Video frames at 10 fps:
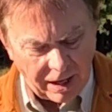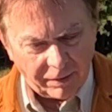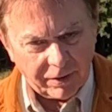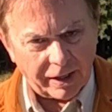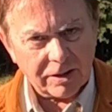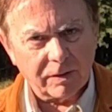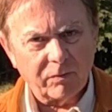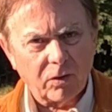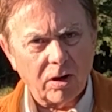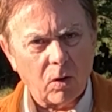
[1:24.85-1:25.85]
I've got some
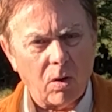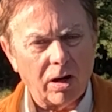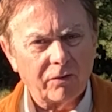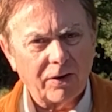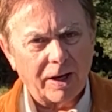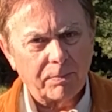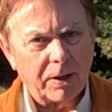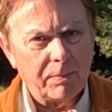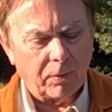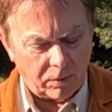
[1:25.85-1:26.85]
very qualified
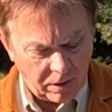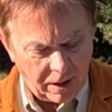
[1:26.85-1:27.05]
people